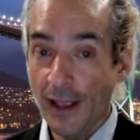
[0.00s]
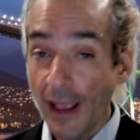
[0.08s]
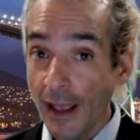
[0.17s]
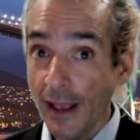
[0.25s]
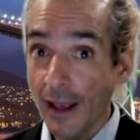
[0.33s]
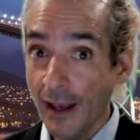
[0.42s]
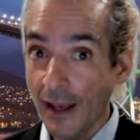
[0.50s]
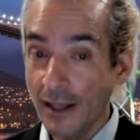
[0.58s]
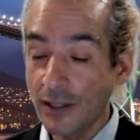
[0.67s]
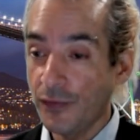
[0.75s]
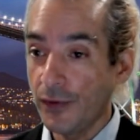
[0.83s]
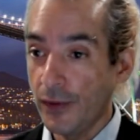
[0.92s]

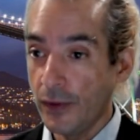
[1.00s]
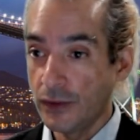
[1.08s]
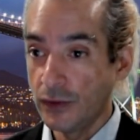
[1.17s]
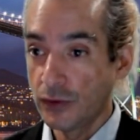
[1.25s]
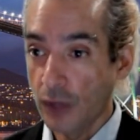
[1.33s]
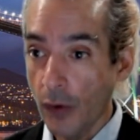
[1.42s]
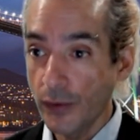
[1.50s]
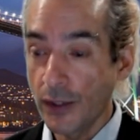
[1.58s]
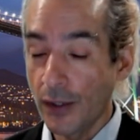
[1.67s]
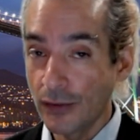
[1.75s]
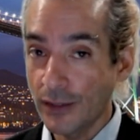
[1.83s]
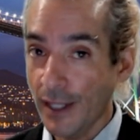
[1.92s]
And for those who don't
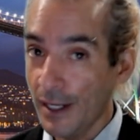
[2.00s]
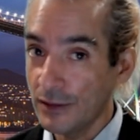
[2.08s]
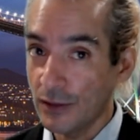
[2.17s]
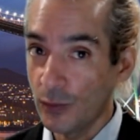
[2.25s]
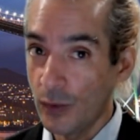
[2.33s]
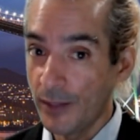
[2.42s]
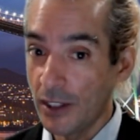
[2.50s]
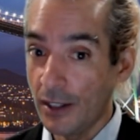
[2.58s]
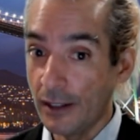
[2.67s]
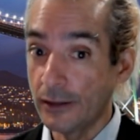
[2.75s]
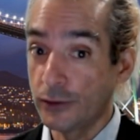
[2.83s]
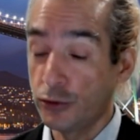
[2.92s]
know, Cancer women
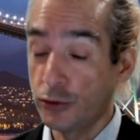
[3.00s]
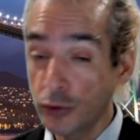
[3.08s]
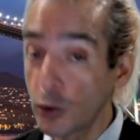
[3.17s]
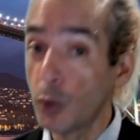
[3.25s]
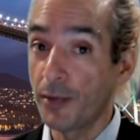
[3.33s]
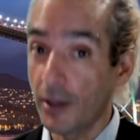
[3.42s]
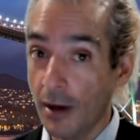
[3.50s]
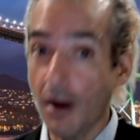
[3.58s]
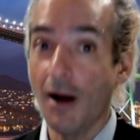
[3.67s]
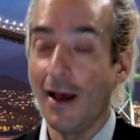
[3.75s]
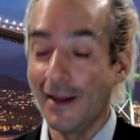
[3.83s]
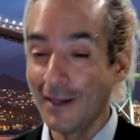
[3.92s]
are super
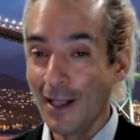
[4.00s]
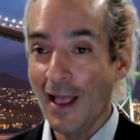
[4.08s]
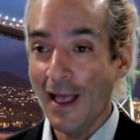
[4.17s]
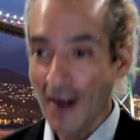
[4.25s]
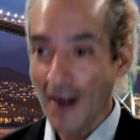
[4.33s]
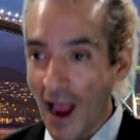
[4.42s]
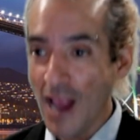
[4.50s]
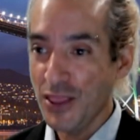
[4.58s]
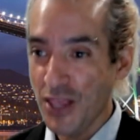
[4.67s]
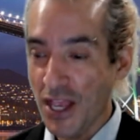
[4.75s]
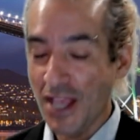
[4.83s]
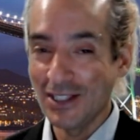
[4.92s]
hot. And I
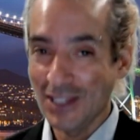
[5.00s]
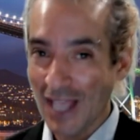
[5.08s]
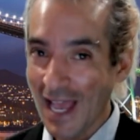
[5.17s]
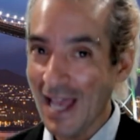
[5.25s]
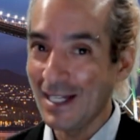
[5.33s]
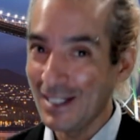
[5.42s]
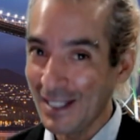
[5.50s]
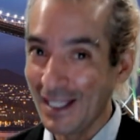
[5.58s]
think that